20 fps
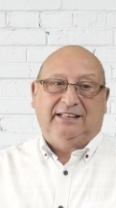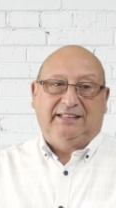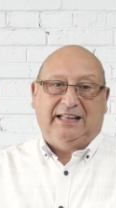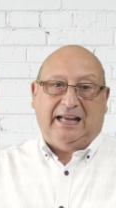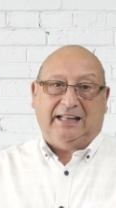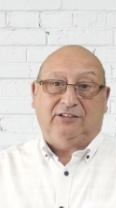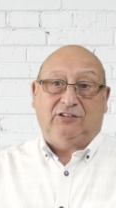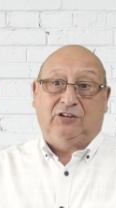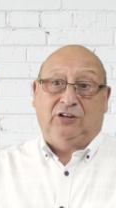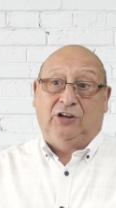
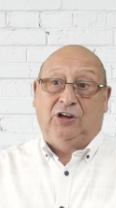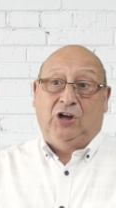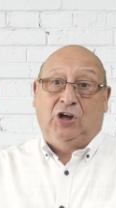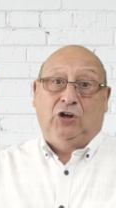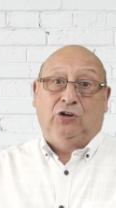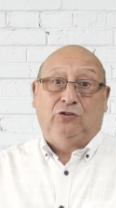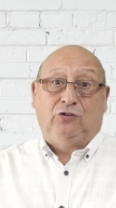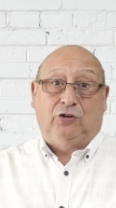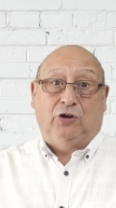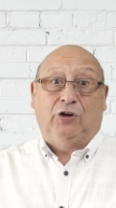that
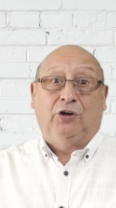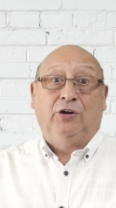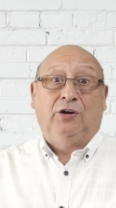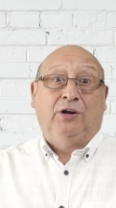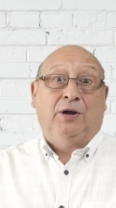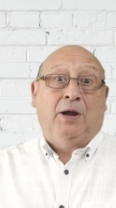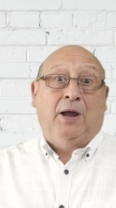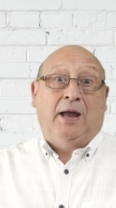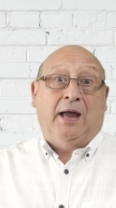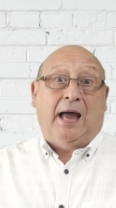the
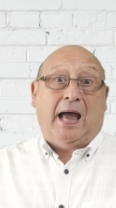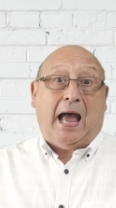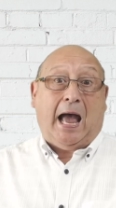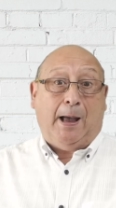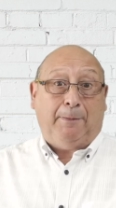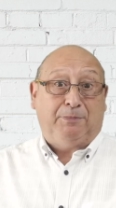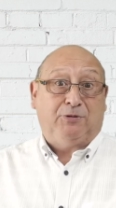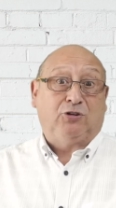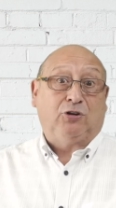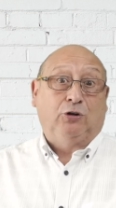
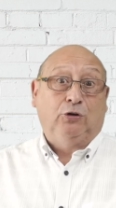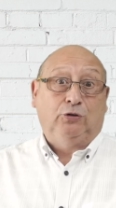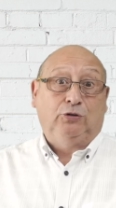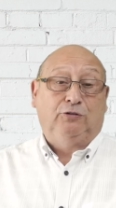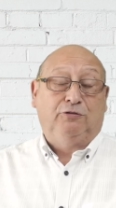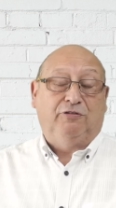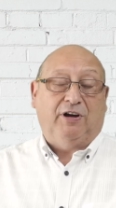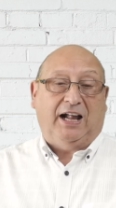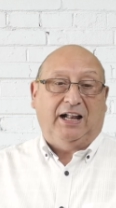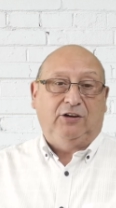
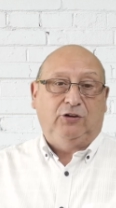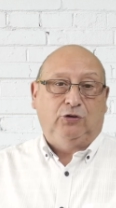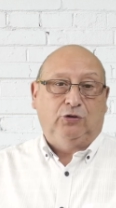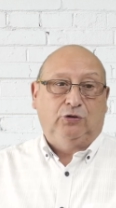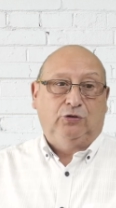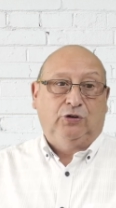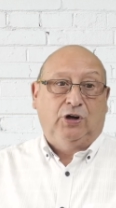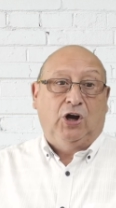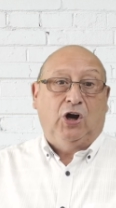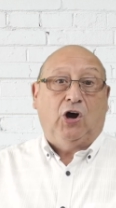absolute
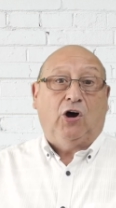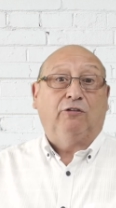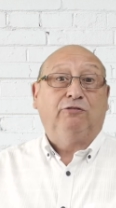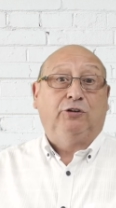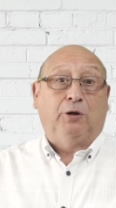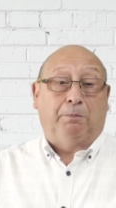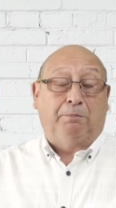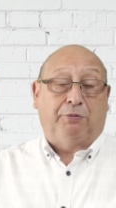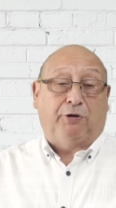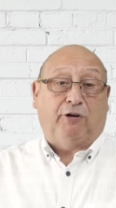value of
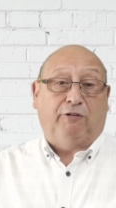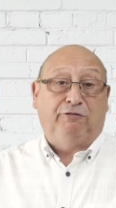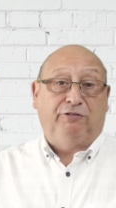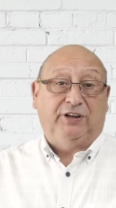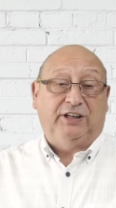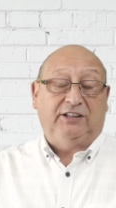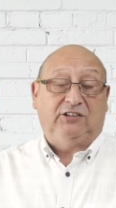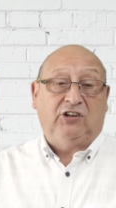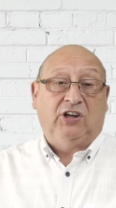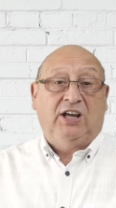the
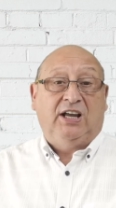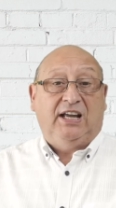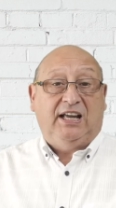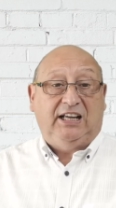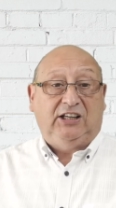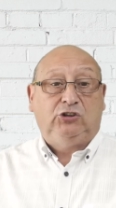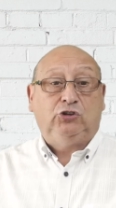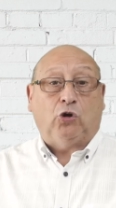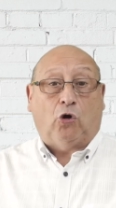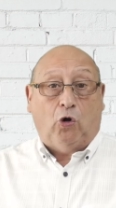profit
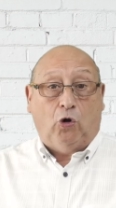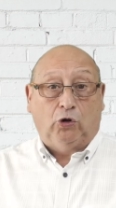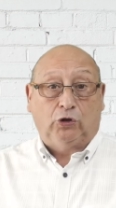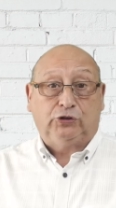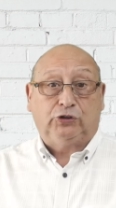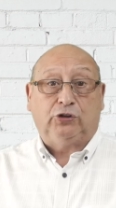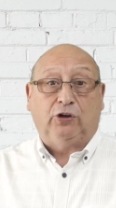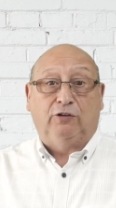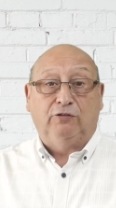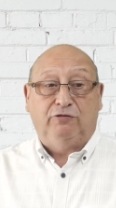is
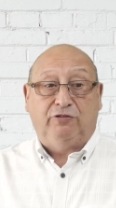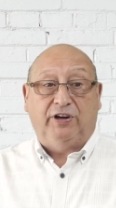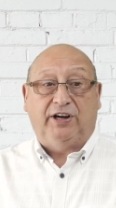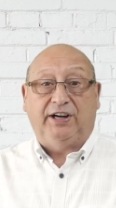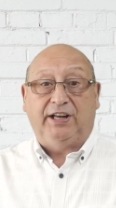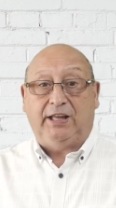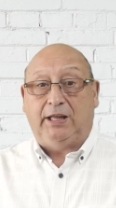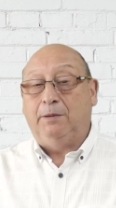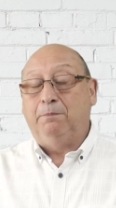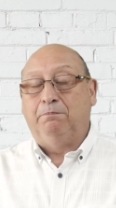also
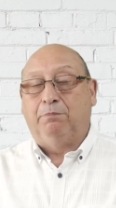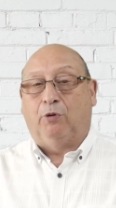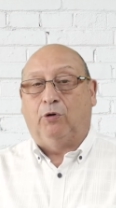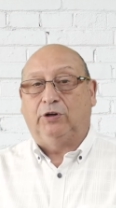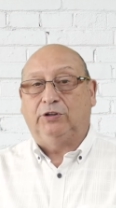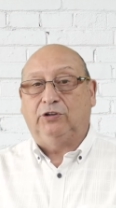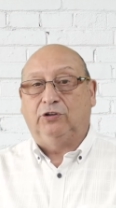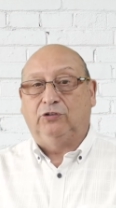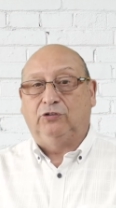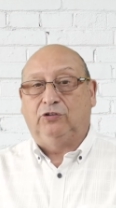very
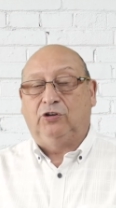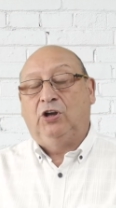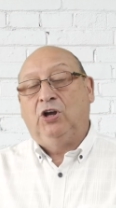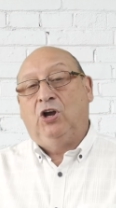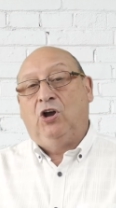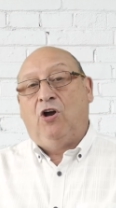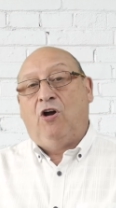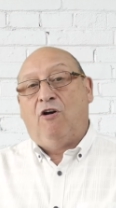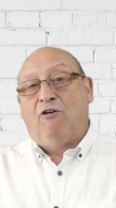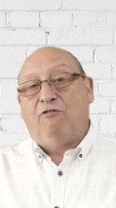important
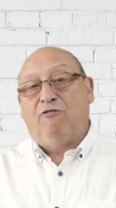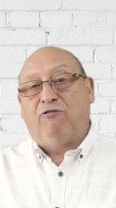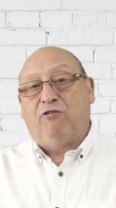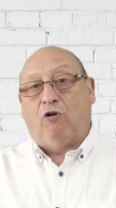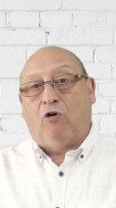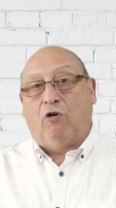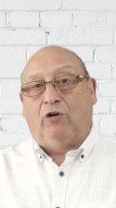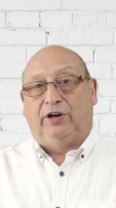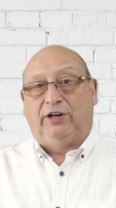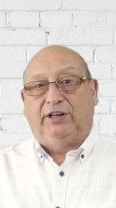
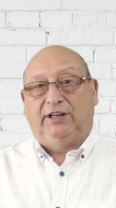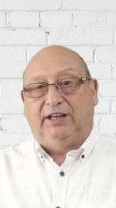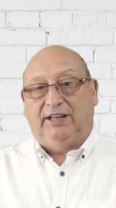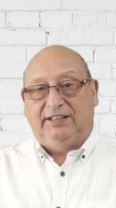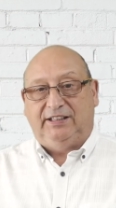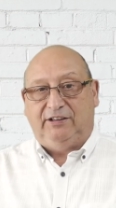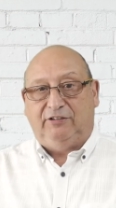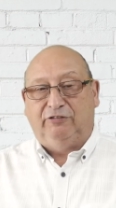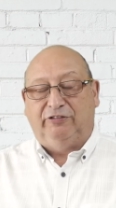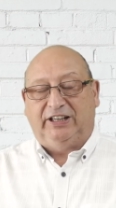for
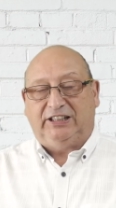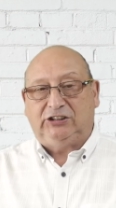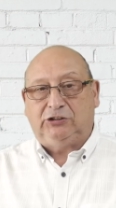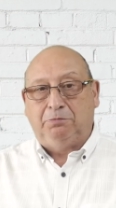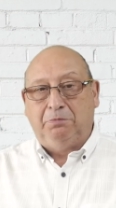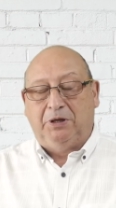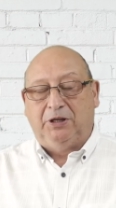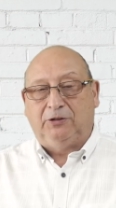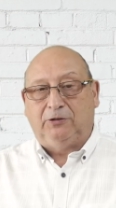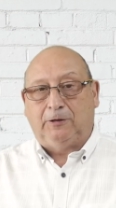an
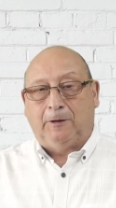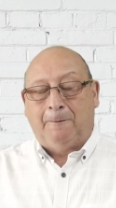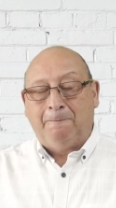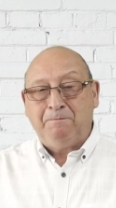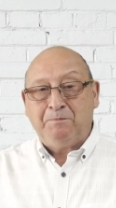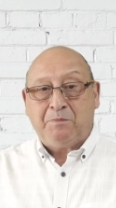investment.